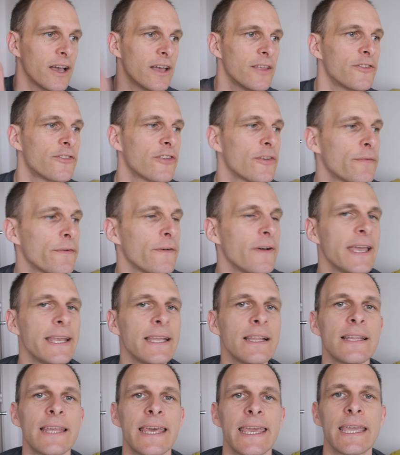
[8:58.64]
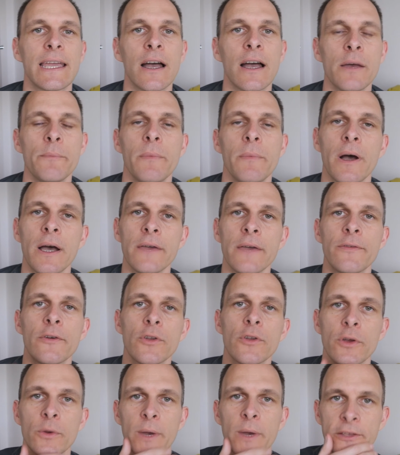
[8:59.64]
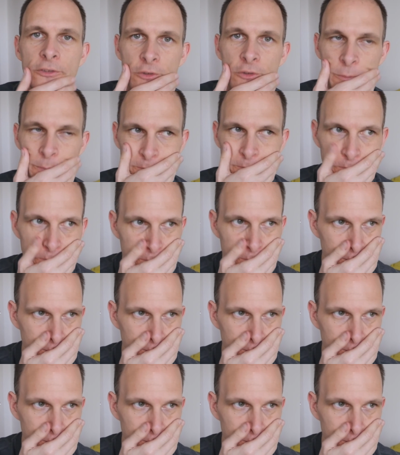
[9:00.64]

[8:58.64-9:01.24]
So finally, I've got a question.